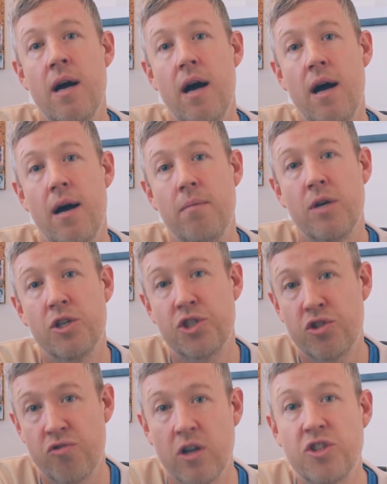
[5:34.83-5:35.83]
a
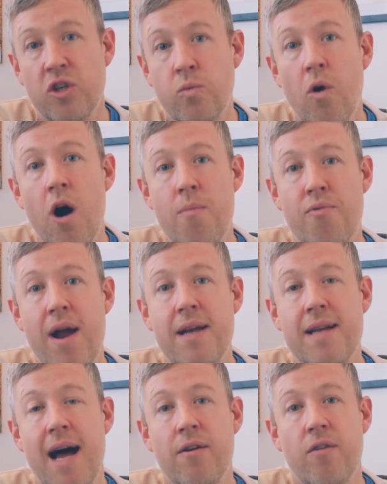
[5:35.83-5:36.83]
structured work
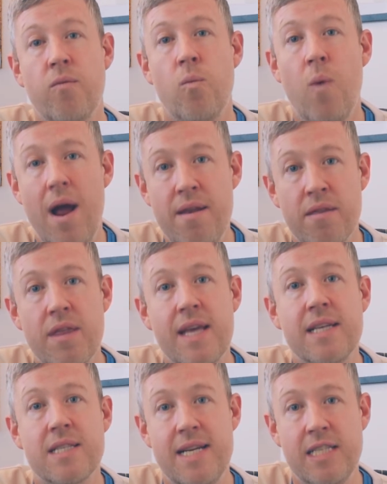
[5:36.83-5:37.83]
breakdown of when
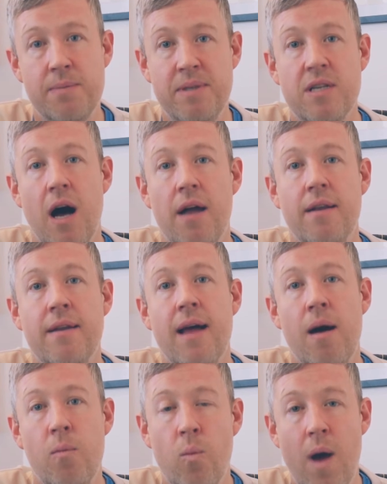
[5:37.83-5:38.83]
things need to be done
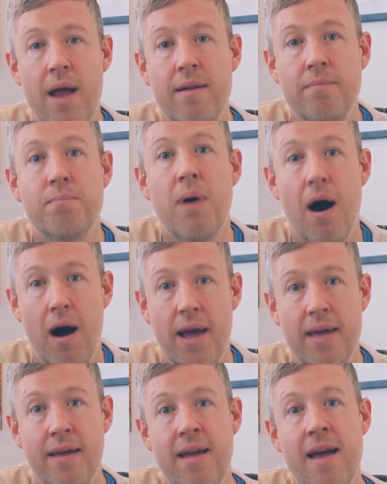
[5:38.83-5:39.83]
and when by.